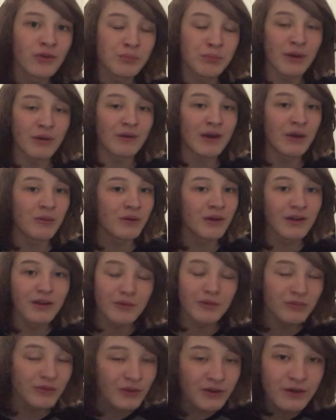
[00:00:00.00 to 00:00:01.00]
per hour,
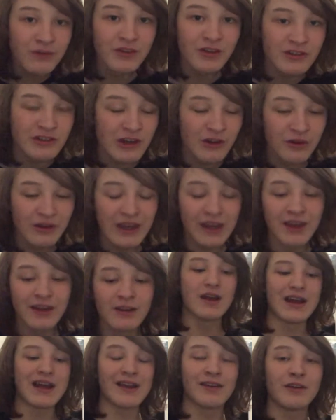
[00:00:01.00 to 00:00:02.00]
I'm not even joking.
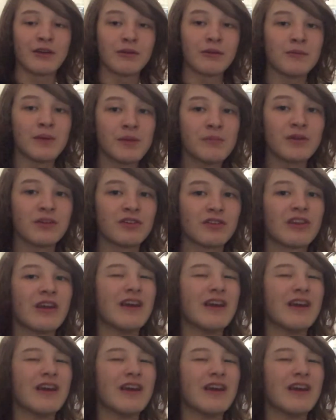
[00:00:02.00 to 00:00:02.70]
And I remember just